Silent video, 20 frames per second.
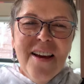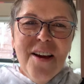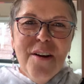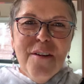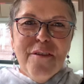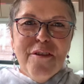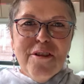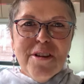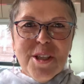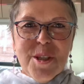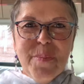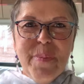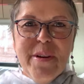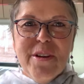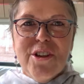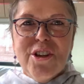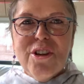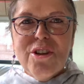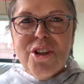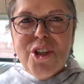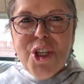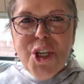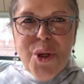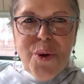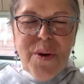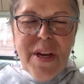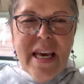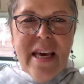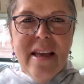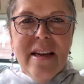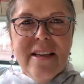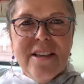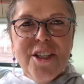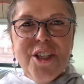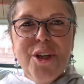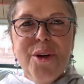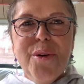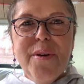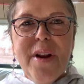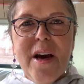for a spiritual tune in and
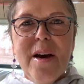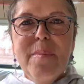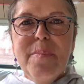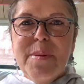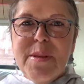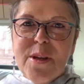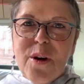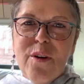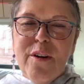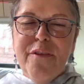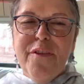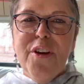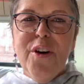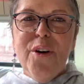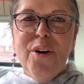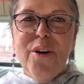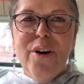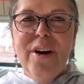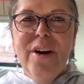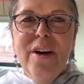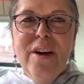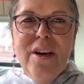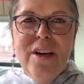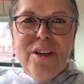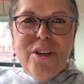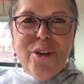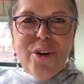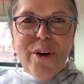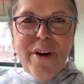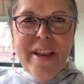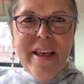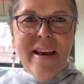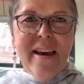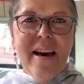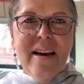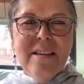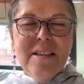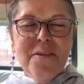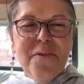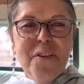tune up. So if you're joining
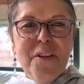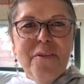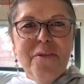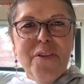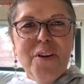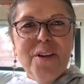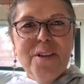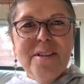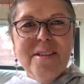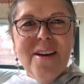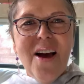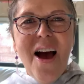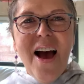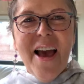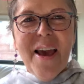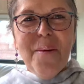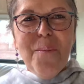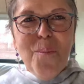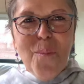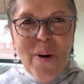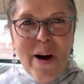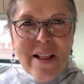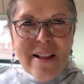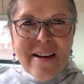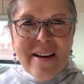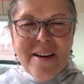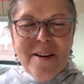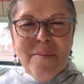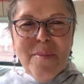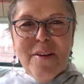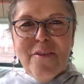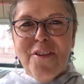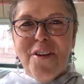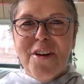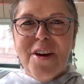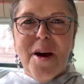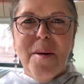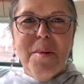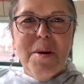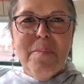us for the first time, welcome. If you're
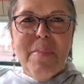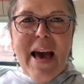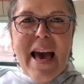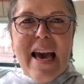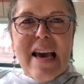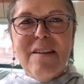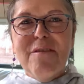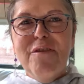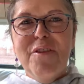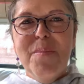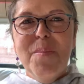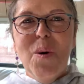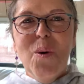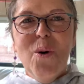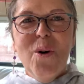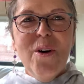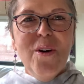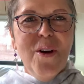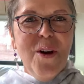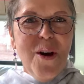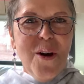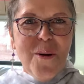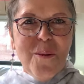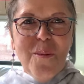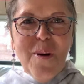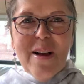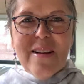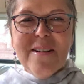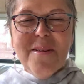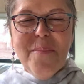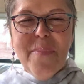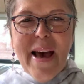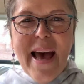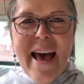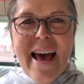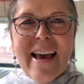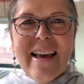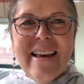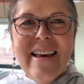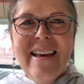coming back for more, welcome
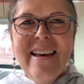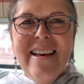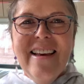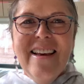back.